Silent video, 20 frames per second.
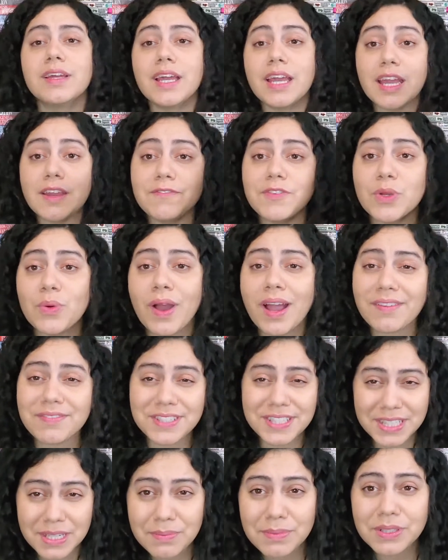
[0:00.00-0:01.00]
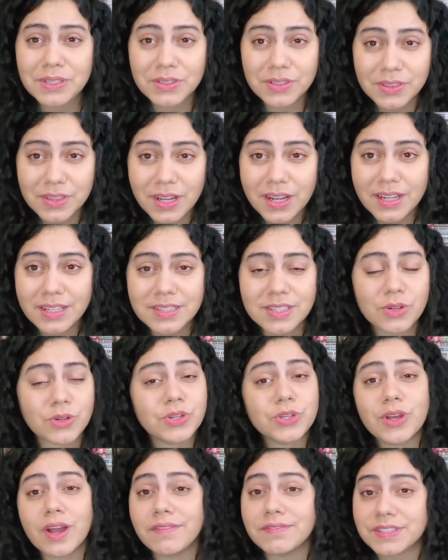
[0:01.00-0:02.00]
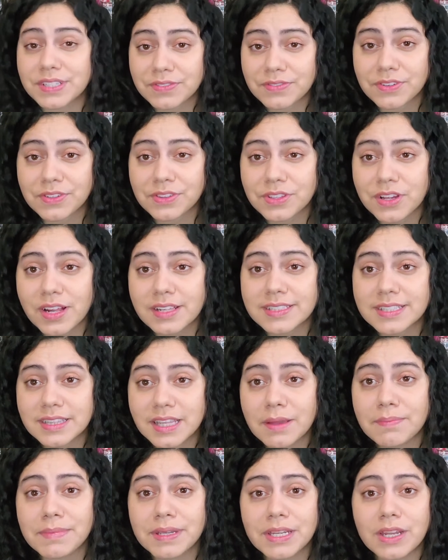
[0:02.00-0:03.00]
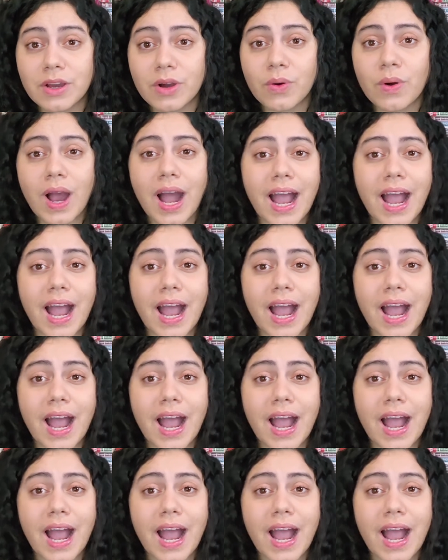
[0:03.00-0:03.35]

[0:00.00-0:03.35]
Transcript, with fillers: If you have similar thoughts or you have different thoughts, let me know.